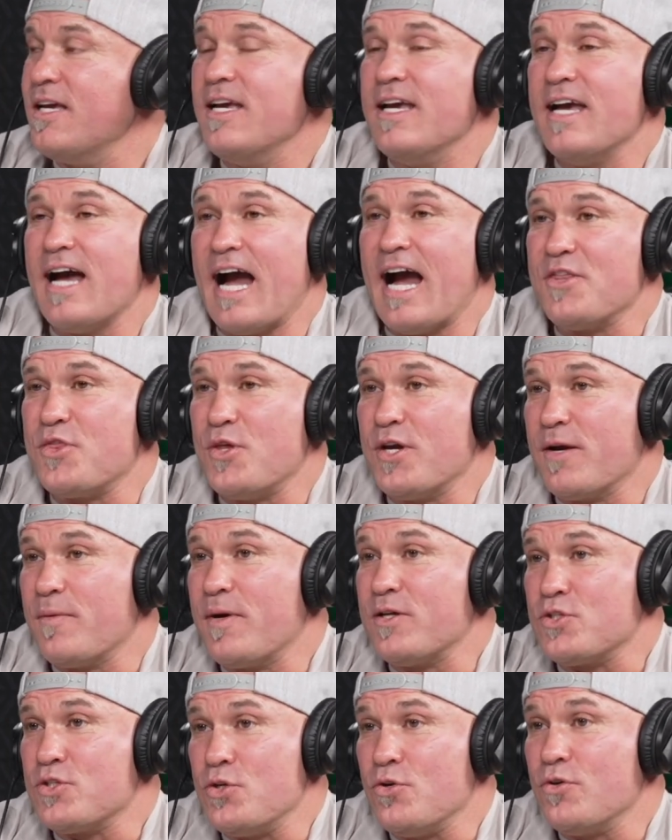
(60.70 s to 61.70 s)
I think
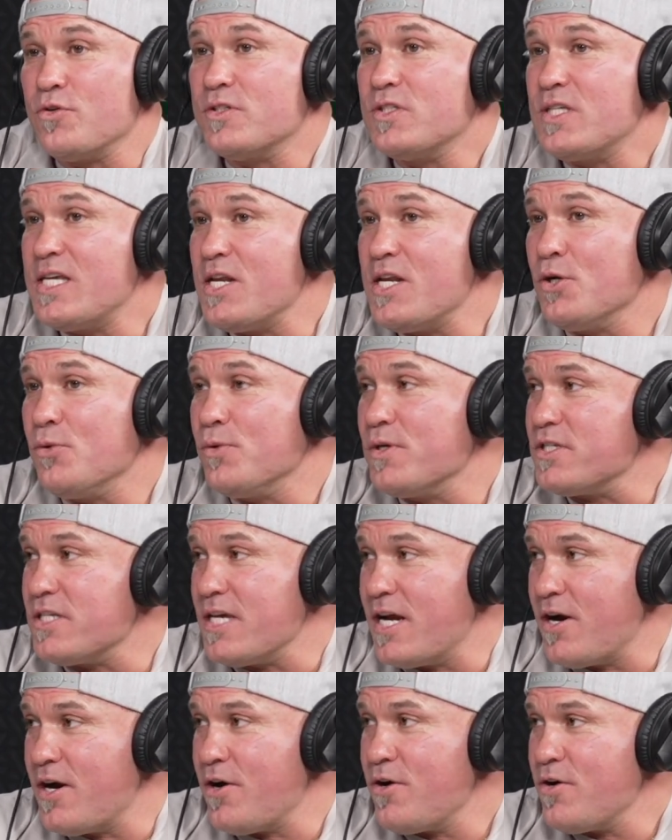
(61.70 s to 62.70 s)
about Tito was
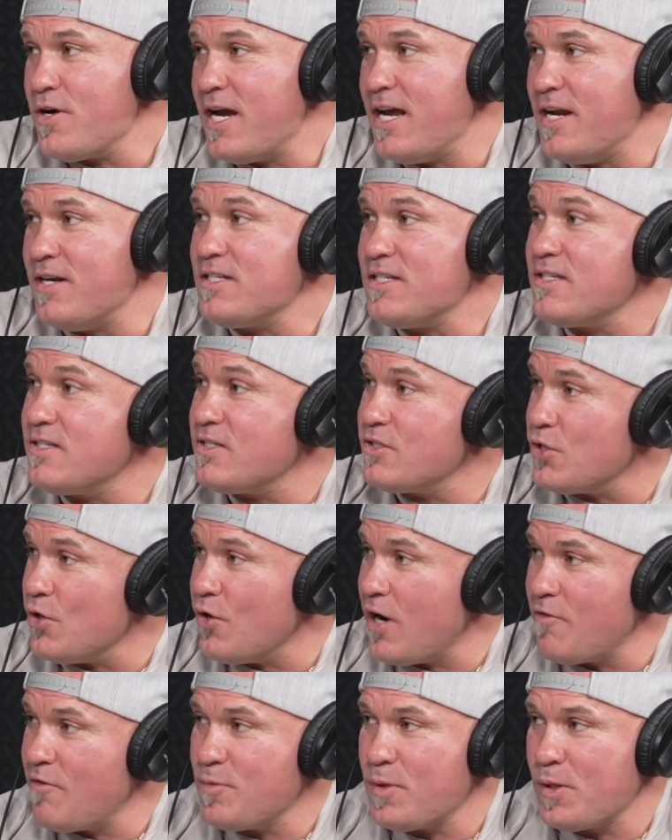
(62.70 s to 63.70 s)
there, and so
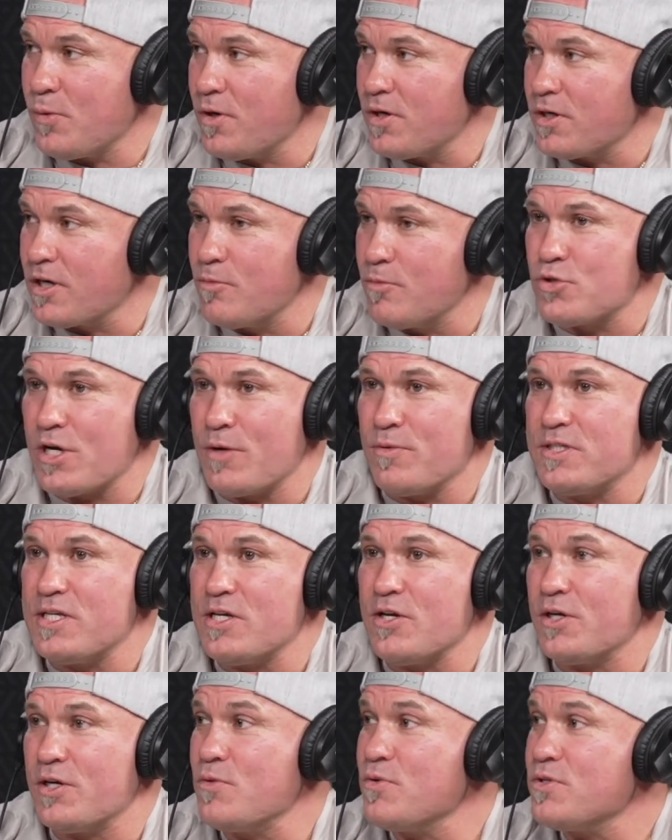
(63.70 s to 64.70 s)
everybody wanted to come train with
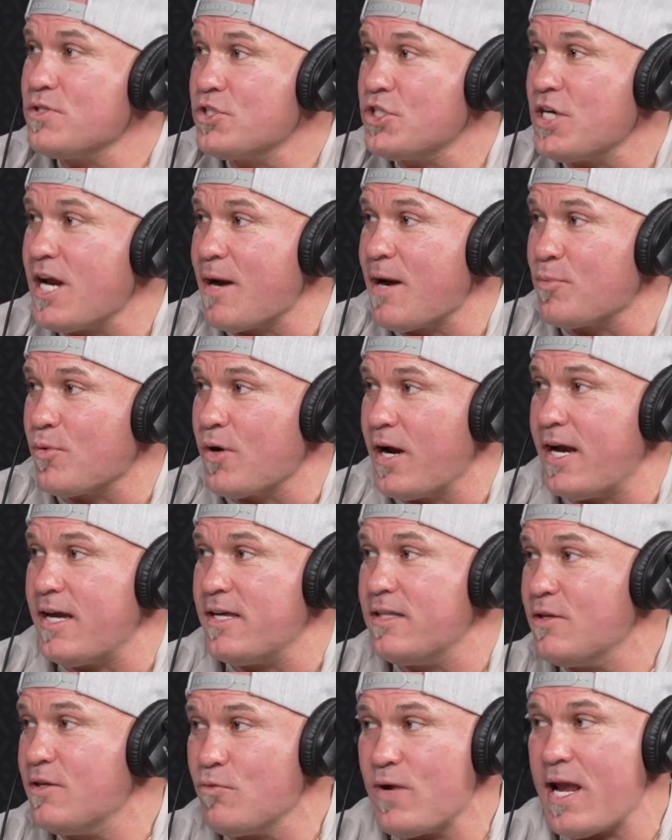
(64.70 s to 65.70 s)
Tito. He was the champ, right?
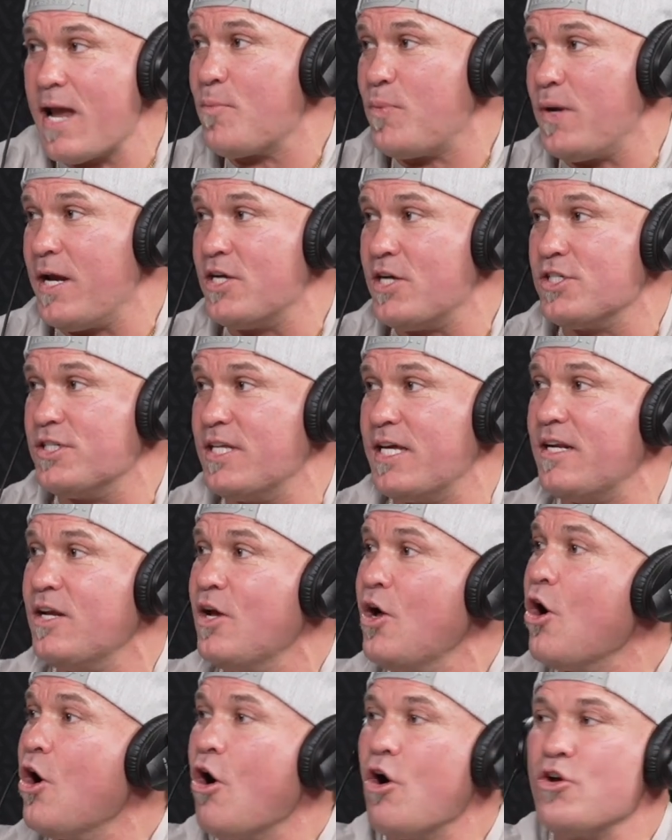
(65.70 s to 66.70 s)
And then Rampage, and then
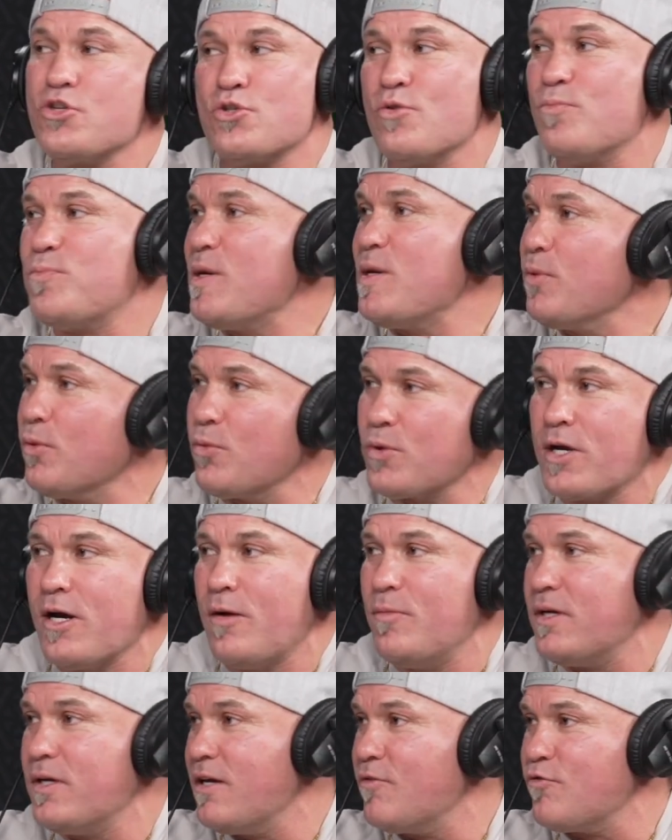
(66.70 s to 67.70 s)
so people were
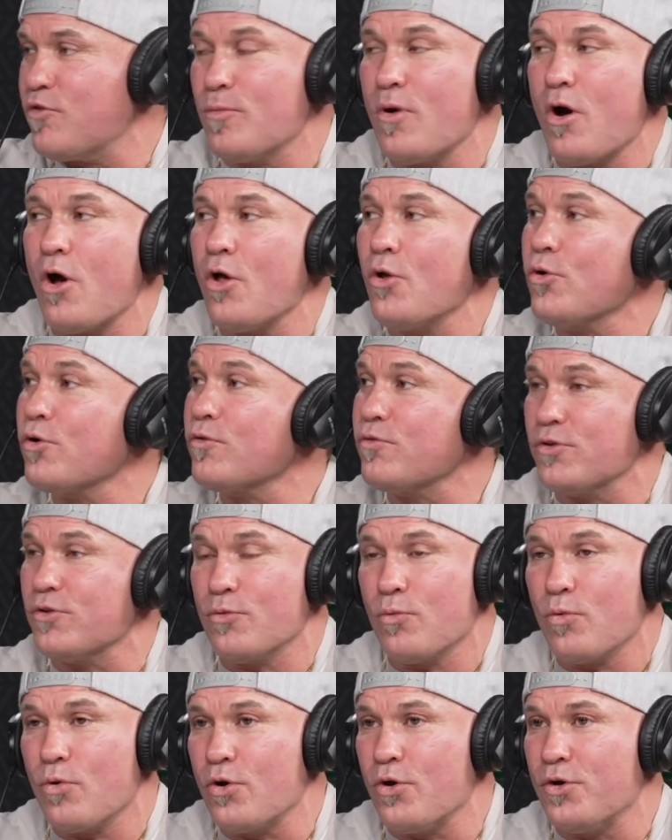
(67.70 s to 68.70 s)
coming in from all over the
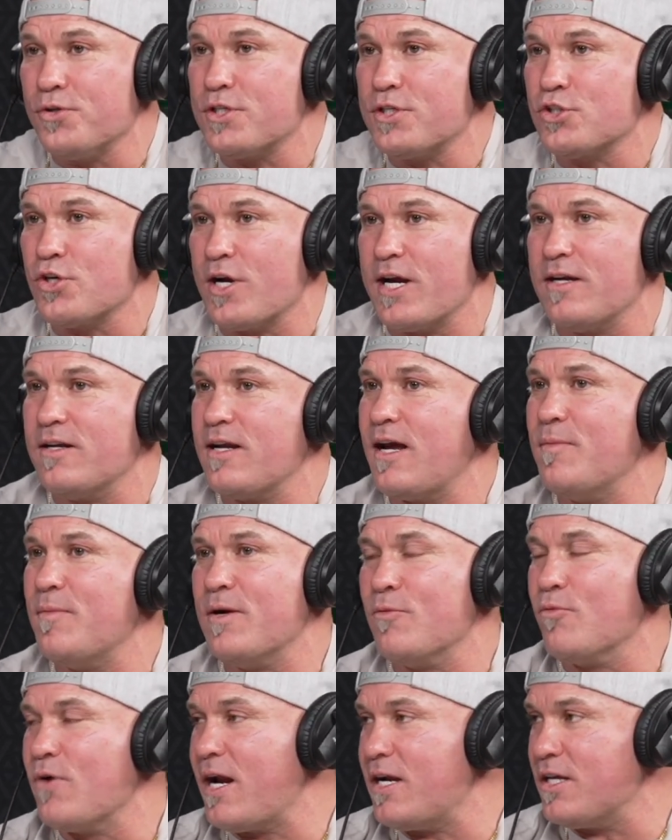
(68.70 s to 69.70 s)
world to train. I
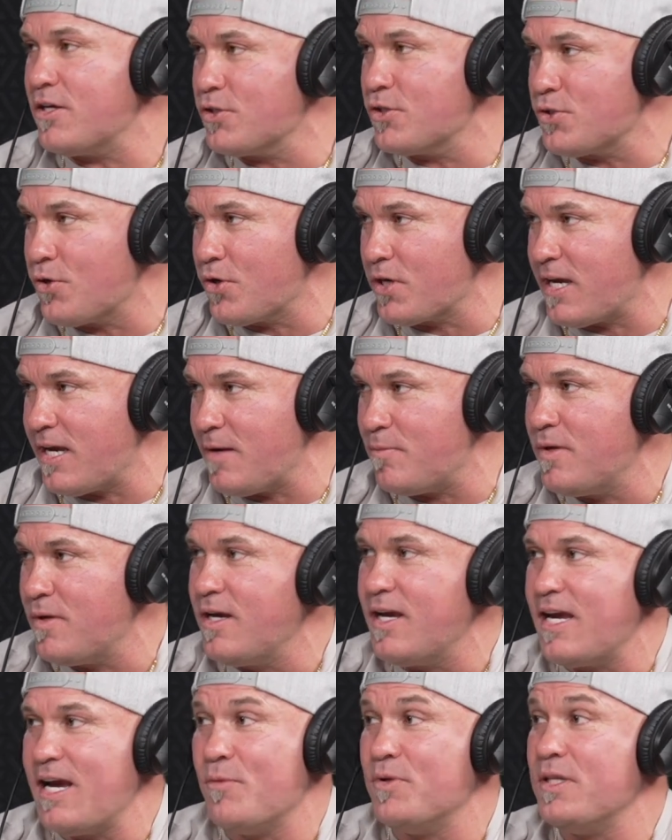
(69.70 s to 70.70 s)
mean, Randy Couture came,
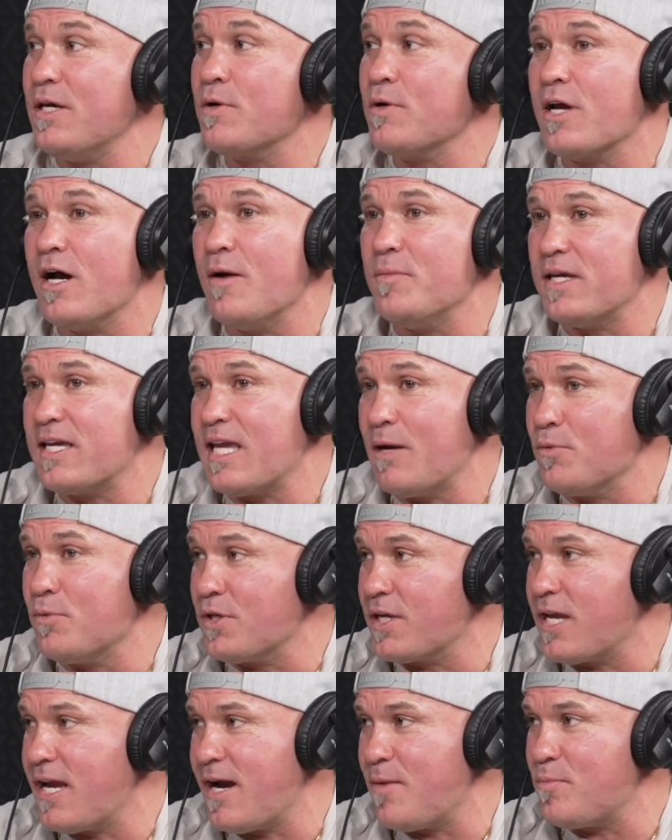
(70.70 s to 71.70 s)
and when they would come, they came with
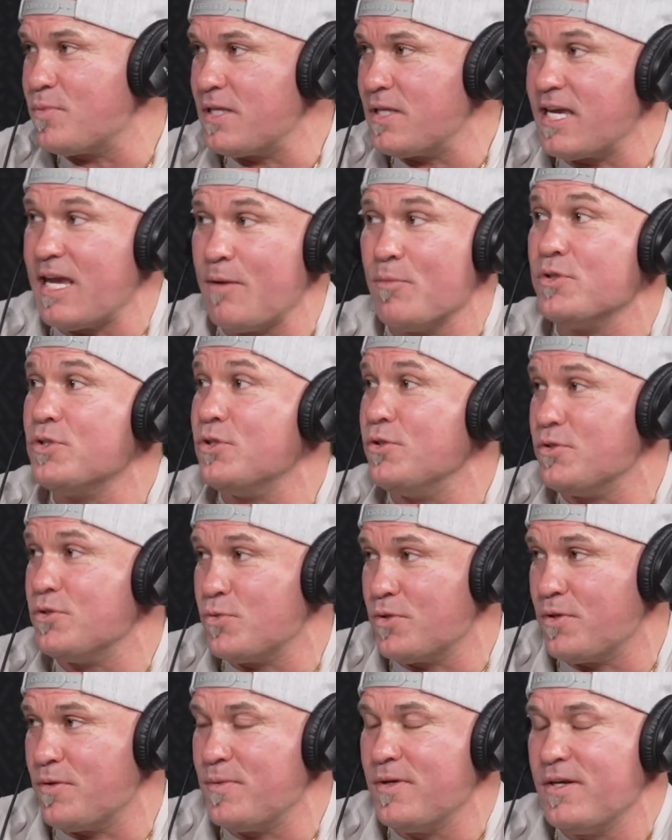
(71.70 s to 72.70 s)
the camp. They came with dudes
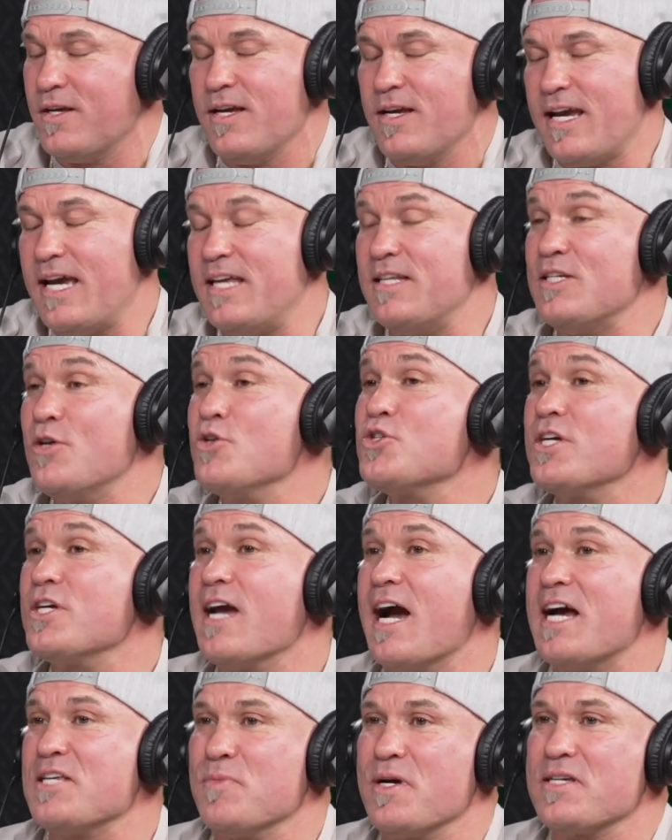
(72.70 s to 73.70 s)
with them, and usually
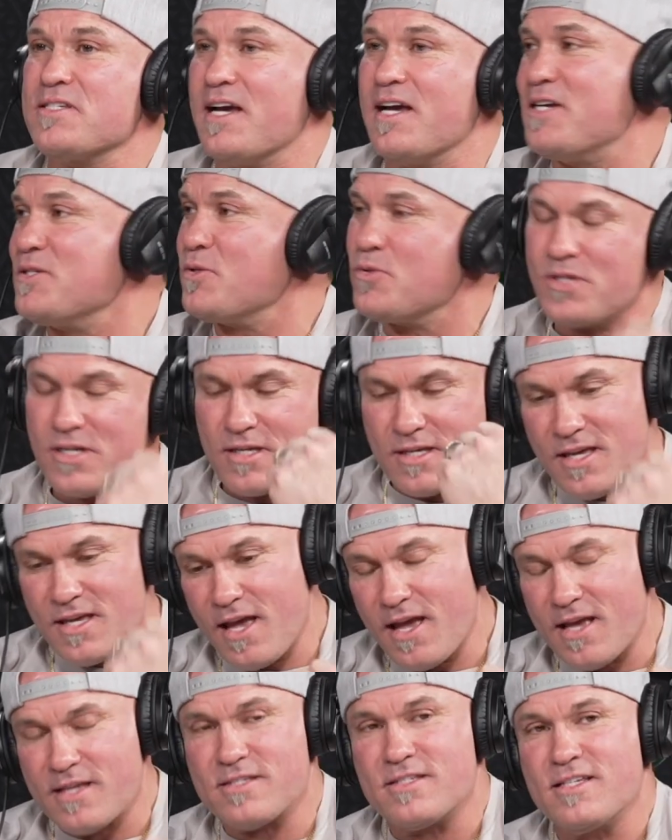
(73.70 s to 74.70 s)
guys my size. So I was like,
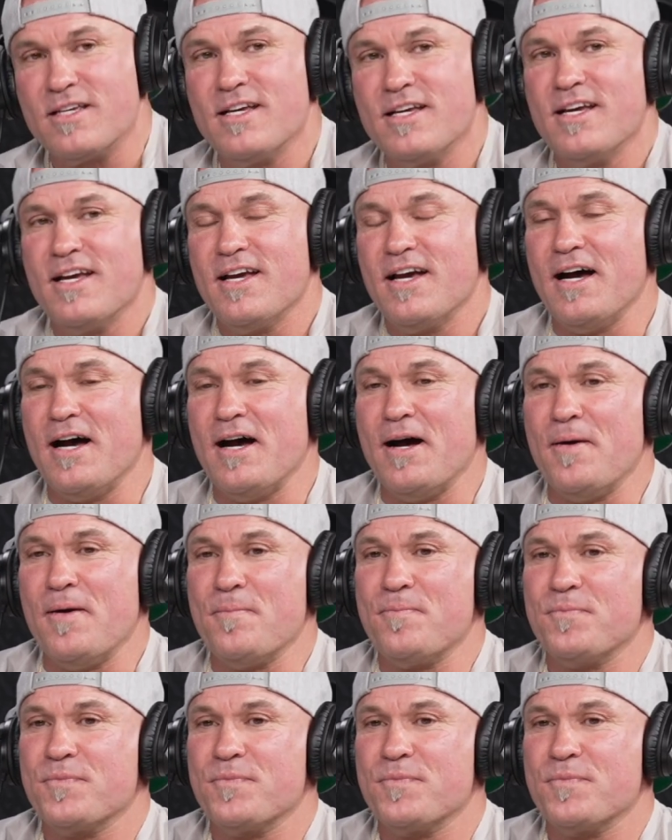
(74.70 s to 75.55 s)
yes. God,